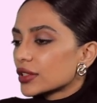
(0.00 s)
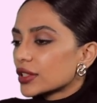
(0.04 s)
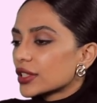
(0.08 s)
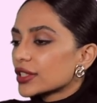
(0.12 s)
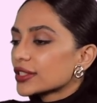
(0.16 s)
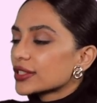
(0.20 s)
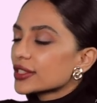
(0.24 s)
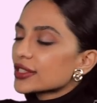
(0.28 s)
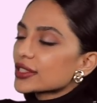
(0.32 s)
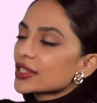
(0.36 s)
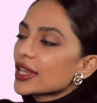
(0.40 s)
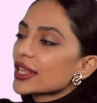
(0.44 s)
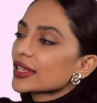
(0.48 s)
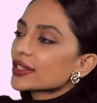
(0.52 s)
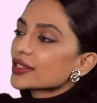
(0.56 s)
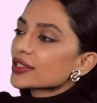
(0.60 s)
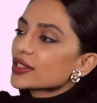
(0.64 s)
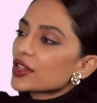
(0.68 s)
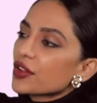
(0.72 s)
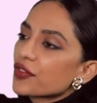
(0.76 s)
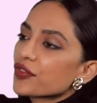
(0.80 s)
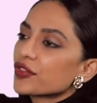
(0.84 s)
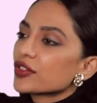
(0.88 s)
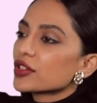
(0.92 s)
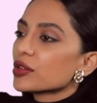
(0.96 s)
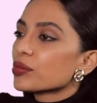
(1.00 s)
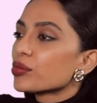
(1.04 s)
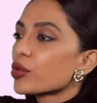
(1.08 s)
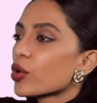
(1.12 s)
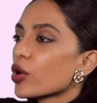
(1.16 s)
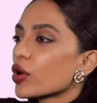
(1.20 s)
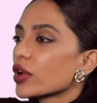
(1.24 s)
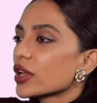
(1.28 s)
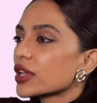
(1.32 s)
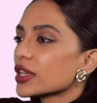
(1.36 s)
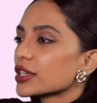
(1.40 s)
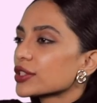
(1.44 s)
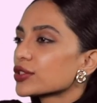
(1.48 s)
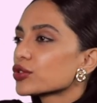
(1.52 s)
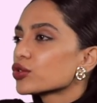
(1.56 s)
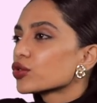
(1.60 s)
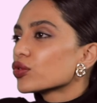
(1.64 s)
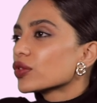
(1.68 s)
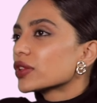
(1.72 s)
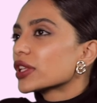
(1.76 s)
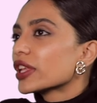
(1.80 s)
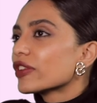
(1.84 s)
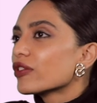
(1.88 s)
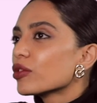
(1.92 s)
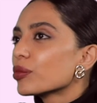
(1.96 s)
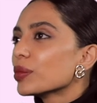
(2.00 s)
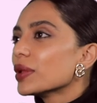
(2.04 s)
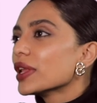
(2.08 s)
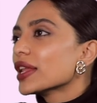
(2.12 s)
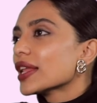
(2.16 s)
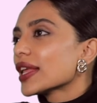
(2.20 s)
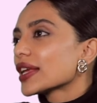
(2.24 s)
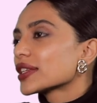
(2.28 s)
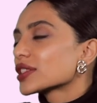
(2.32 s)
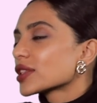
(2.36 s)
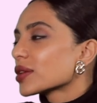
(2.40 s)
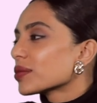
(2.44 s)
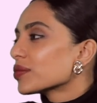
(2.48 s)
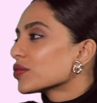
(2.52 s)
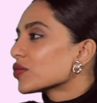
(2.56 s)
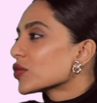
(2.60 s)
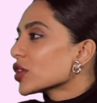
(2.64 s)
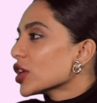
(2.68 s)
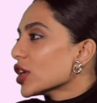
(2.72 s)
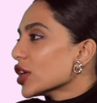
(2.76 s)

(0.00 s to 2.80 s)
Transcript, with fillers: this is like stuff for the boys, so there will be like some